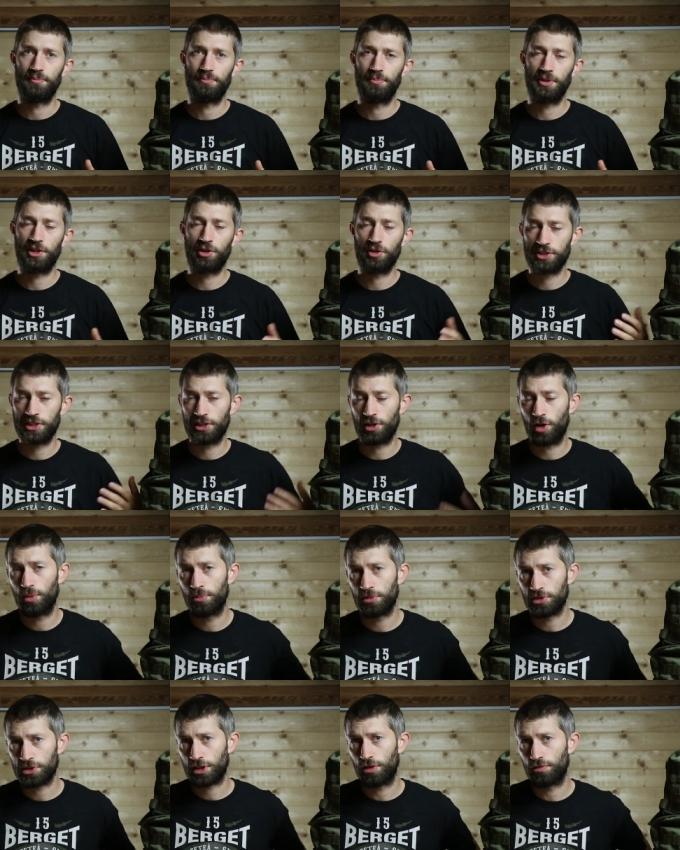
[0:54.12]
Because it
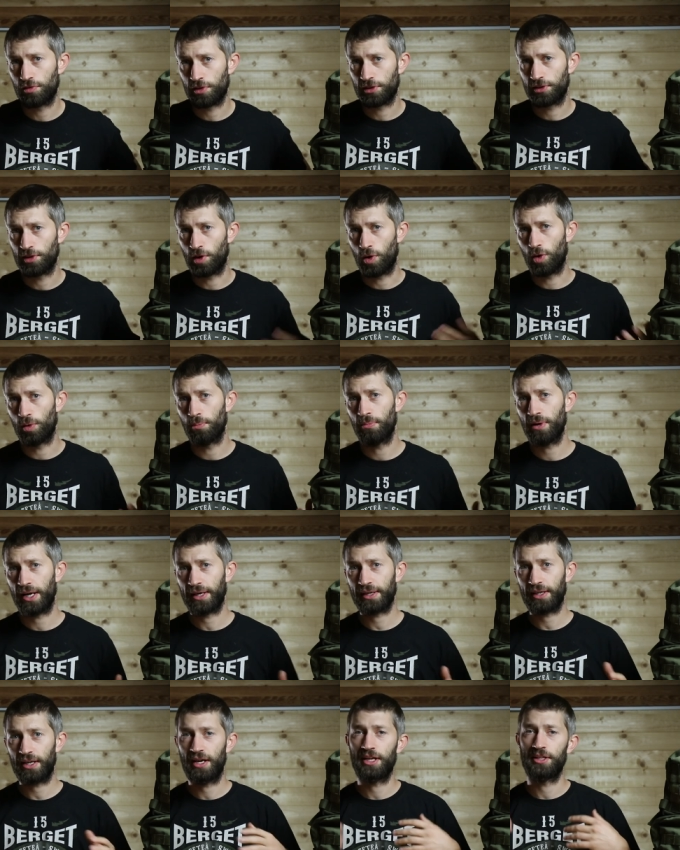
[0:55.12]
almost covered the whole
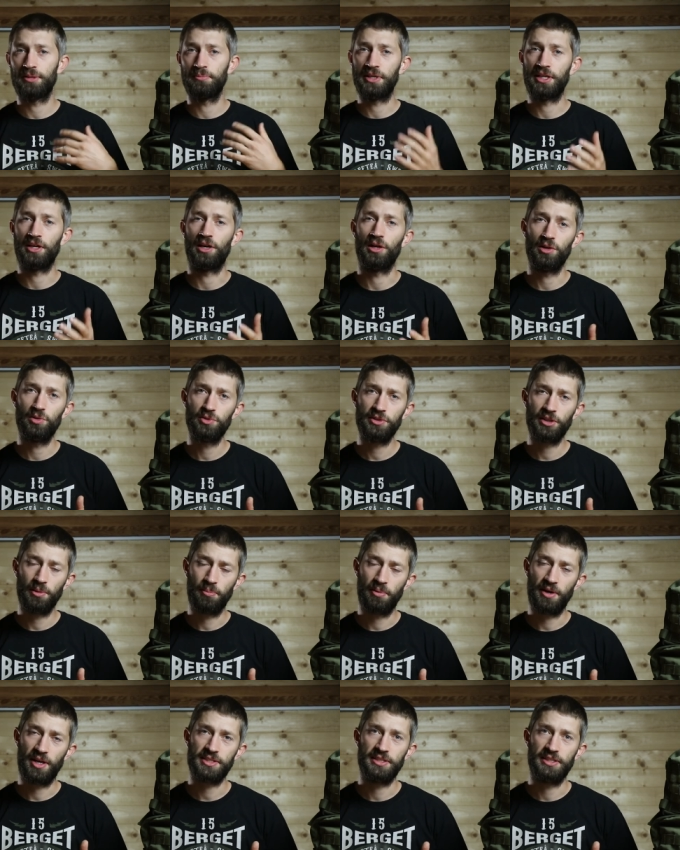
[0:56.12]
bag, I had a bigger load
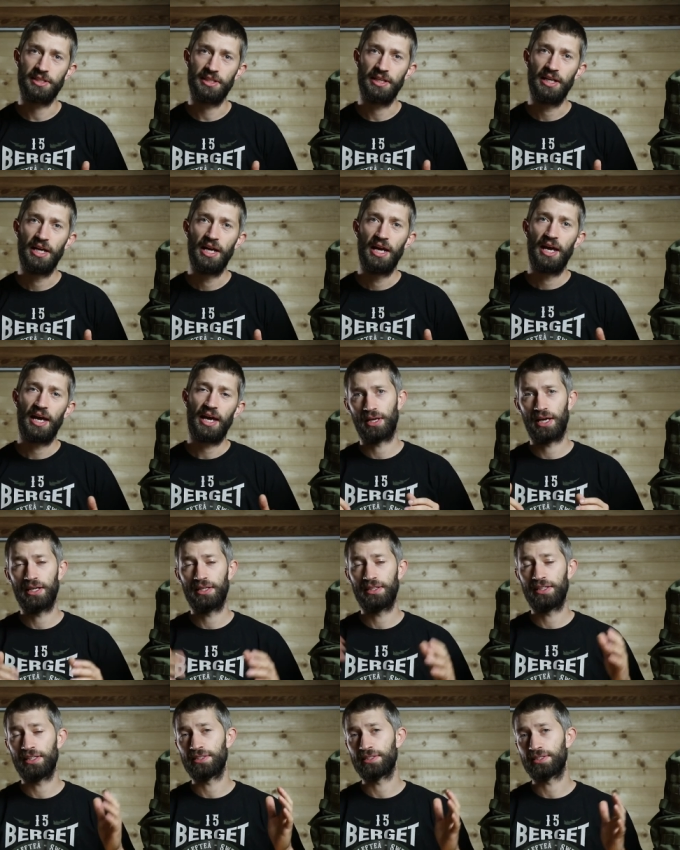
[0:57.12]
capacity
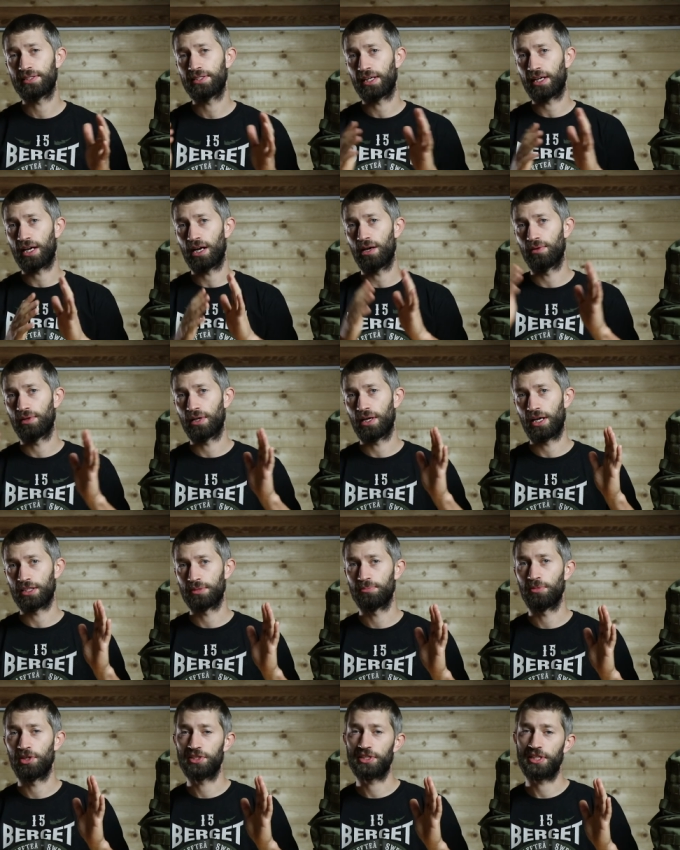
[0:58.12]
and it didn't stick out
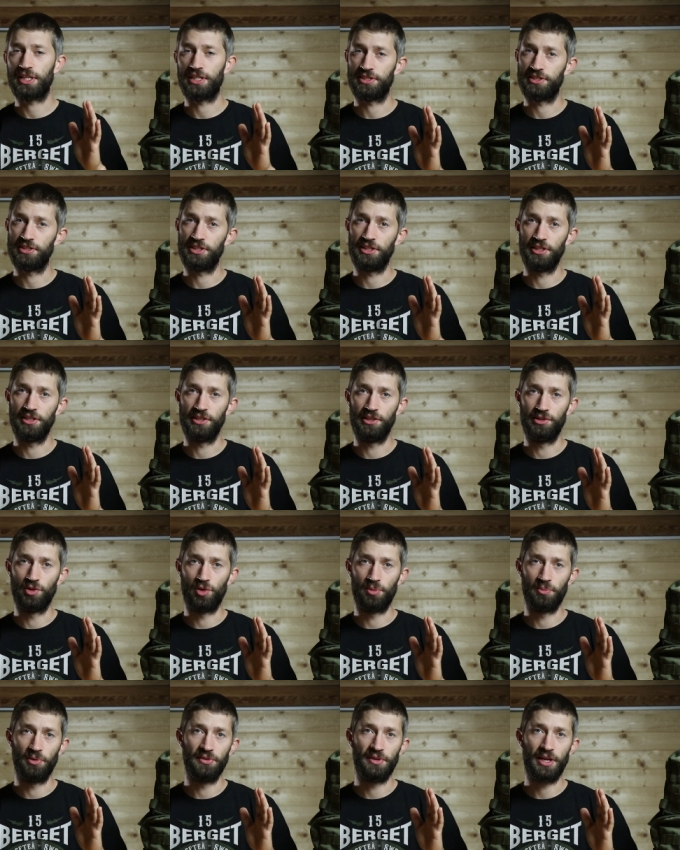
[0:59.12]
as much as the
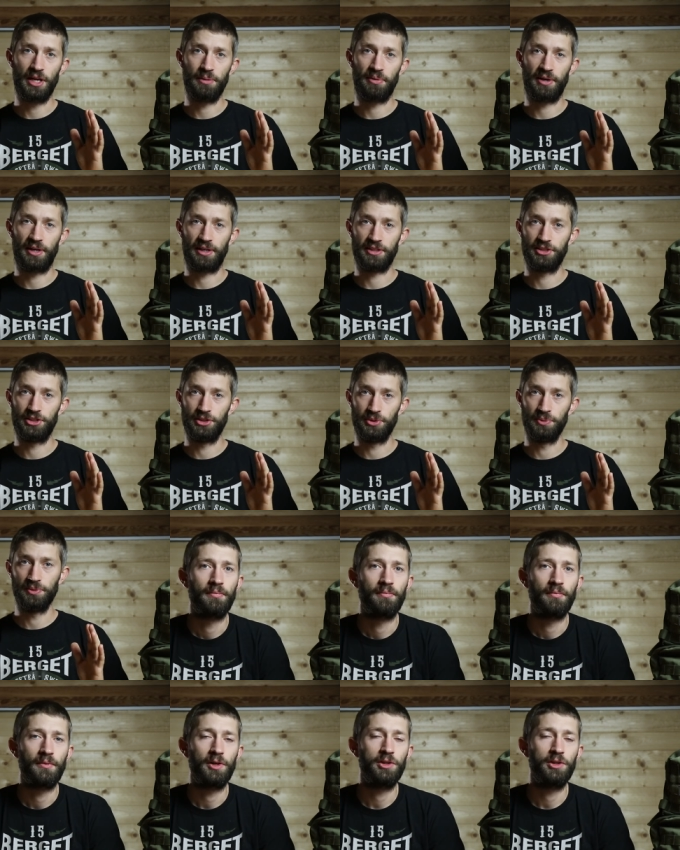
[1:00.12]
normal day packs do.